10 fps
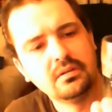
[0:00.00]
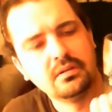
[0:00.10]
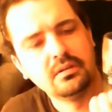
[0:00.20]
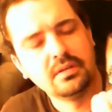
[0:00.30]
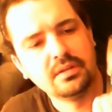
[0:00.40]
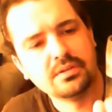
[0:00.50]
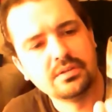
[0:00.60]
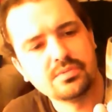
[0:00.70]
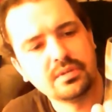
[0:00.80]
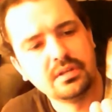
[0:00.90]
Now this
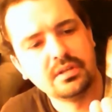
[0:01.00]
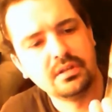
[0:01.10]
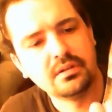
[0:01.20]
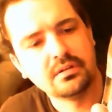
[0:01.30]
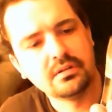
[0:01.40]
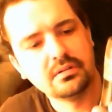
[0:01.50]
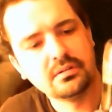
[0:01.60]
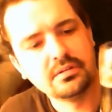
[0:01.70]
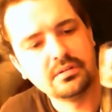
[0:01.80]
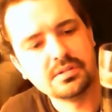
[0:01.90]
one here
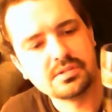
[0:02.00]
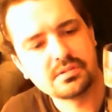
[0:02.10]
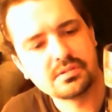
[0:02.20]
is